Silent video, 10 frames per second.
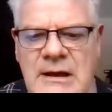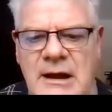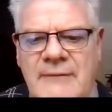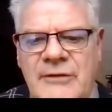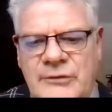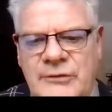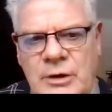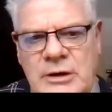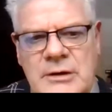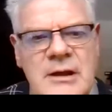of the
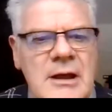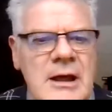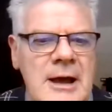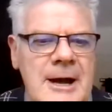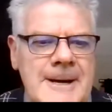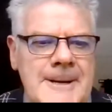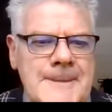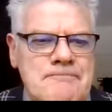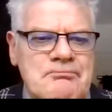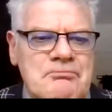sort,
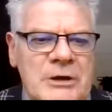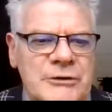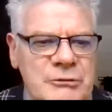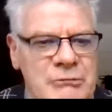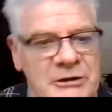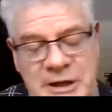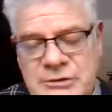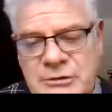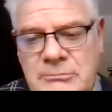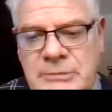
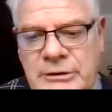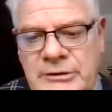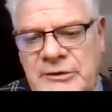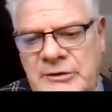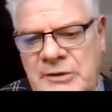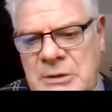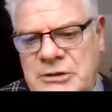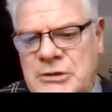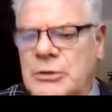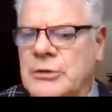multi-residential buildings, as I
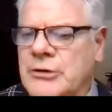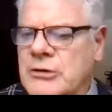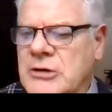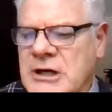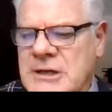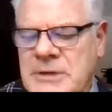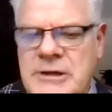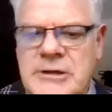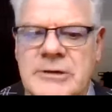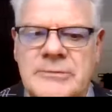mentioned earlier,
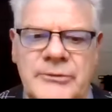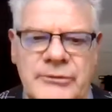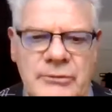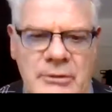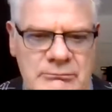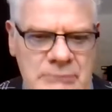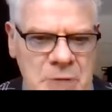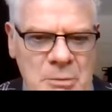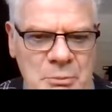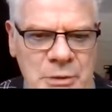condominiums,
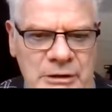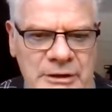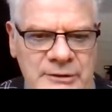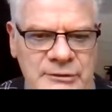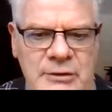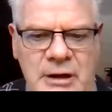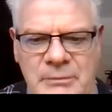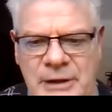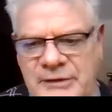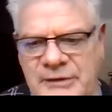apartment buildings,
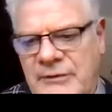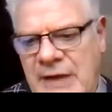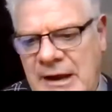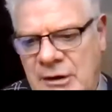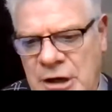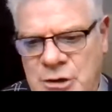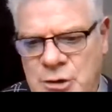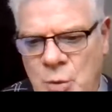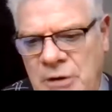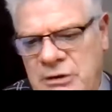complex of that nature
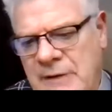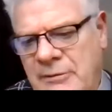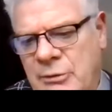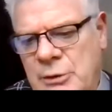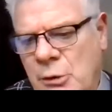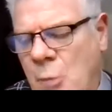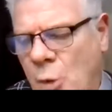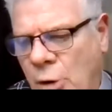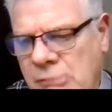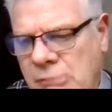where you have 3 or
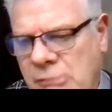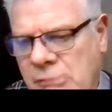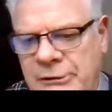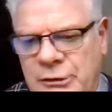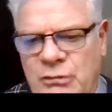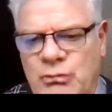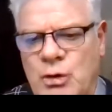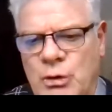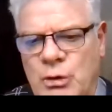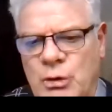more resident
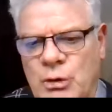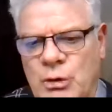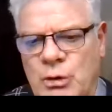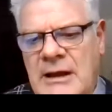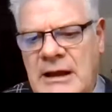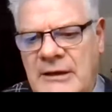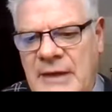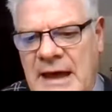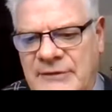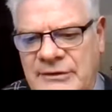units in
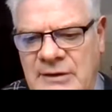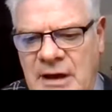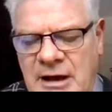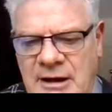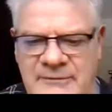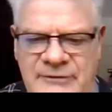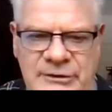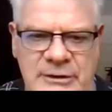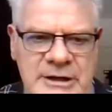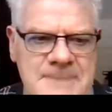that
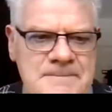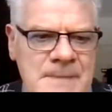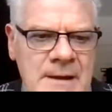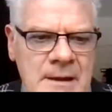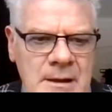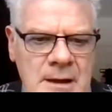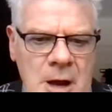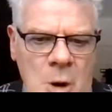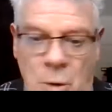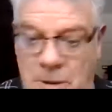facility.
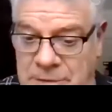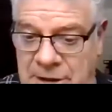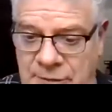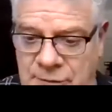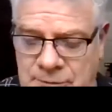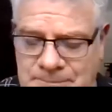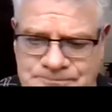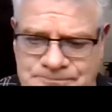Workplace,